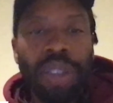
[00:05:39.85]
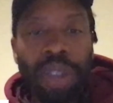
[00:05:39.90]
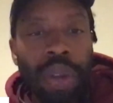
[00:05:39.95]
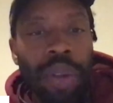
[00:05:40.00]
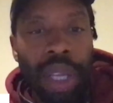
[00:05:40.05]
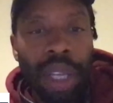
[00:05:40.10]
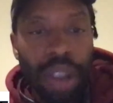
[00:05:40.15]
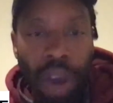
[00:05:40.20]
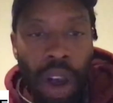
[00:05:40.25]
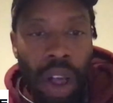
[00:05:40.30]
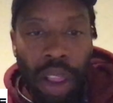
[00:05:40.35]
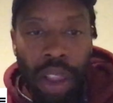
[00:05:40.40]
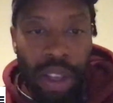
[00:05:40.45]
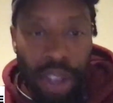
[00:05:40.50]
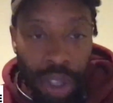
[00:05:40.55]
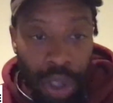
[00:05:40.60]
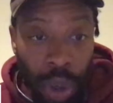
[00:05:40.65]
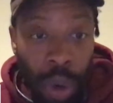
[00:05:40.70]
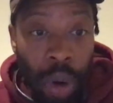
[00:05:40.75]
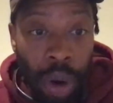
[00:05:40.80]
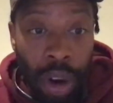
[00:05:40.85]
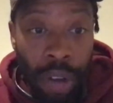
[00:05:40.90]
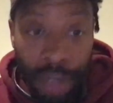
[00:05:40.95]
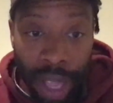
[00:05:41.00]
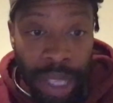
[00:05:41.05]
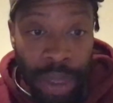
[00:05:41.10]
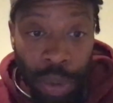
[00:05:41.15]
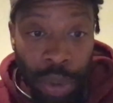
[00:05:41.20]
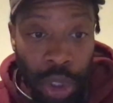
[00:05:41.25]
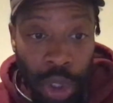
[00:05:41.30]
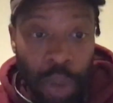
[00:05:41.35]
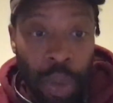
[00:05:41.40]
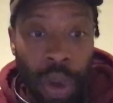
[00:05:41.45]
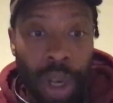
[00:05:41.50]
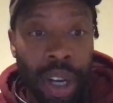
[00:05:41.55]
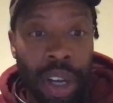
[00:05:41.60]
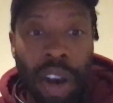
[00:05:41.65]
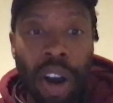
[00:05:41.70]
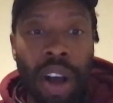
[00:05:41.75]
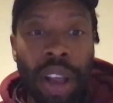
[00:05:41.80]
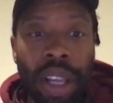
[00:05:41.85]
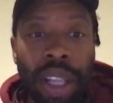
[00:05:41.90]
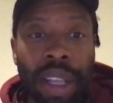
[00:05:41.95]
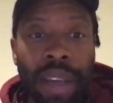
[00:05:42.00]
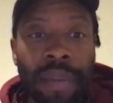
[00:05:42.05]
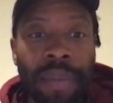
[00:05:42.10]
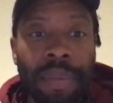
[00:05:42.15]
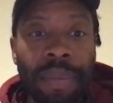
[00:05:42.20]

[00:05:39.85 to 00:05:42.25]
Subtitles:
You can call it a door if that's what you want to call it.